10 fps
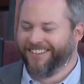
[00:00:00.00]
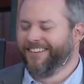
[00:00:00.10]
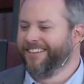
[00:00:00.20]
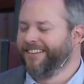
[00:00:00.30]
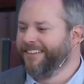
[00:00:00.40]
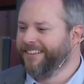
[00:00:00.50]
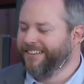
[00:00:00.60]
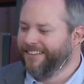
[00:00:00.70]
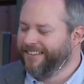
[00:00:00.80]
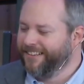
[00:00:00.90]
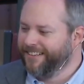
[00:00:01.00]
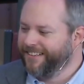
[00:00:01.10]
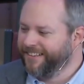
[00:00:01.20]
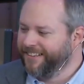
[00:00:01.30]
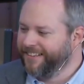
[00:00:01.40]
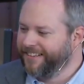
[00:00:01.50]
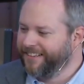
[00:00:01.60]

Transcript: [no speech]